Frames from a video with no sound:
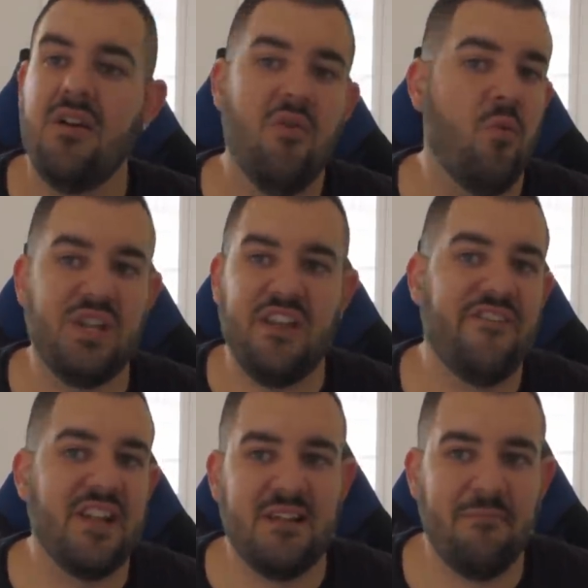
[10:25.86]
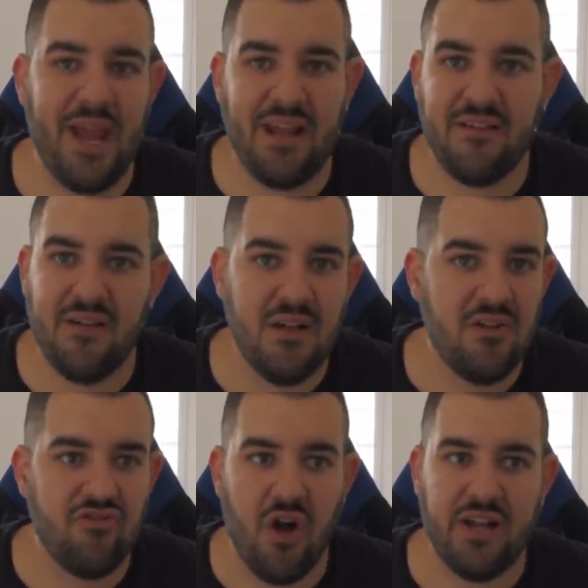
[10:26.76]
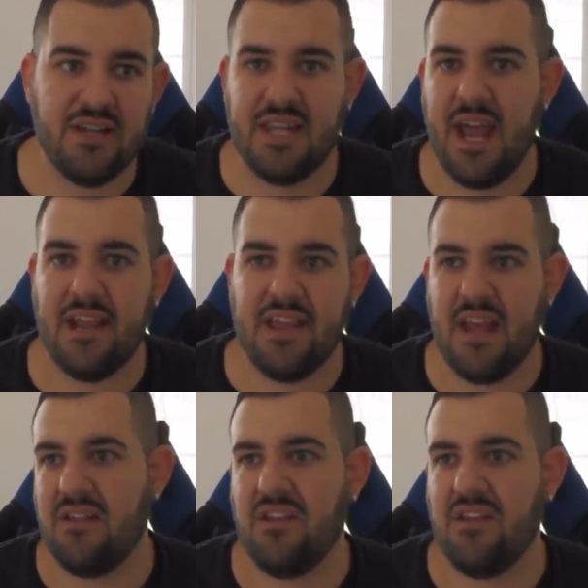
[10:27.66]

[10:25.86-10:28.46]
What difference does it make trying to say that,